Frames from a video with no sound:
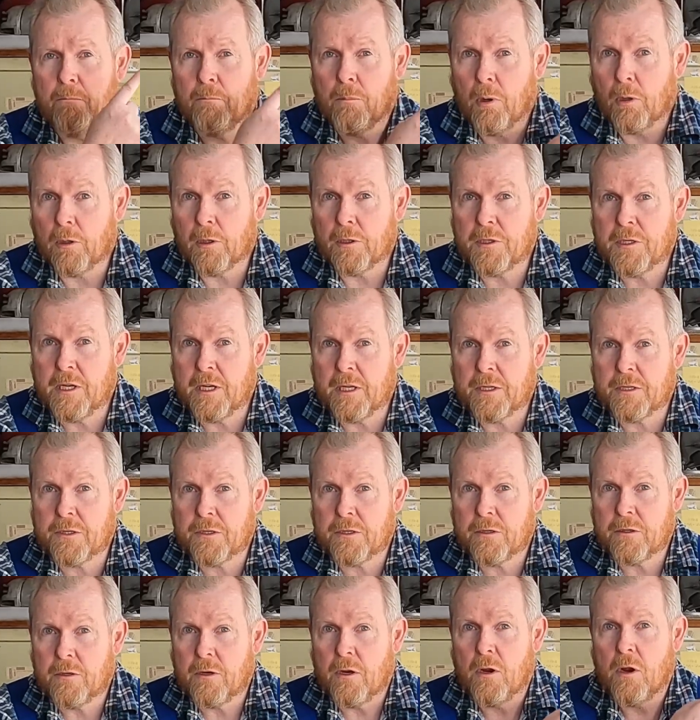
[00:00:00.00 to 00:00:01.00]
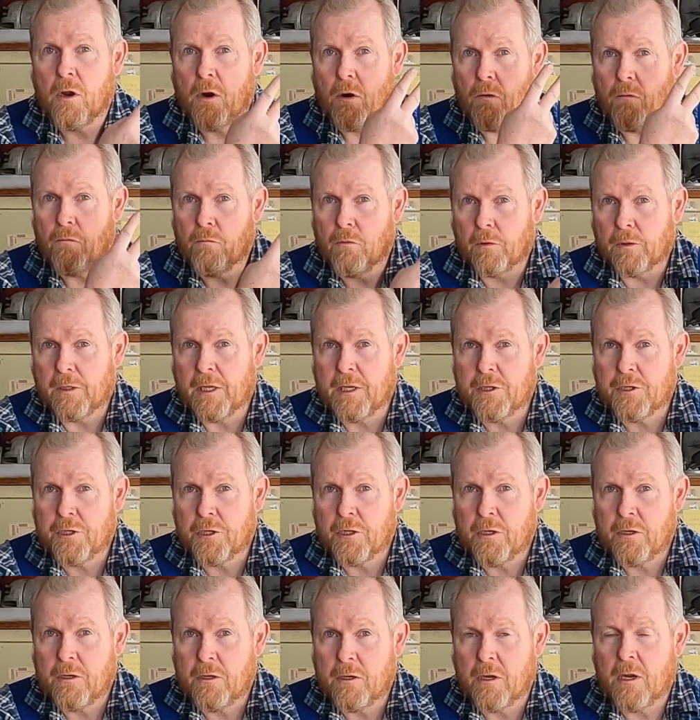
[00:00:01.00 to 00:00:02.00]
Politics,
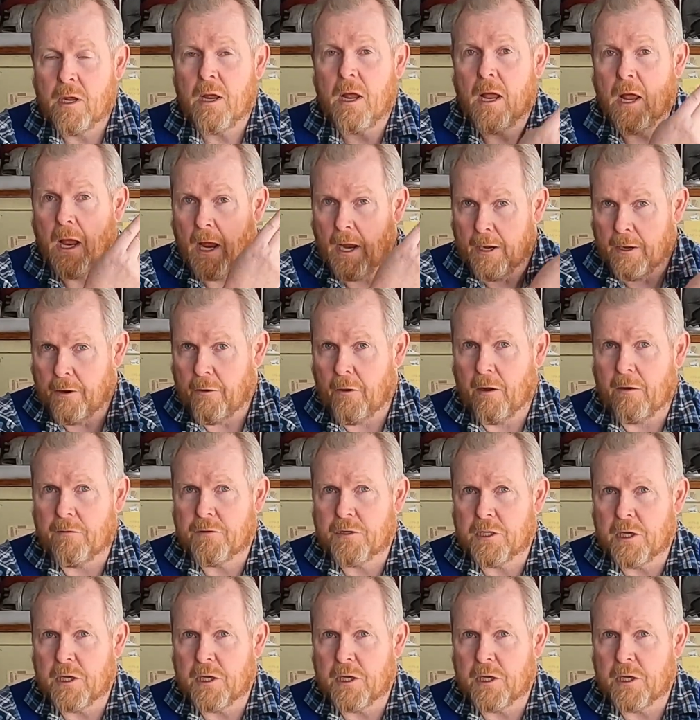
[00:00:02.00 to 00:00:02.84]
religion and knife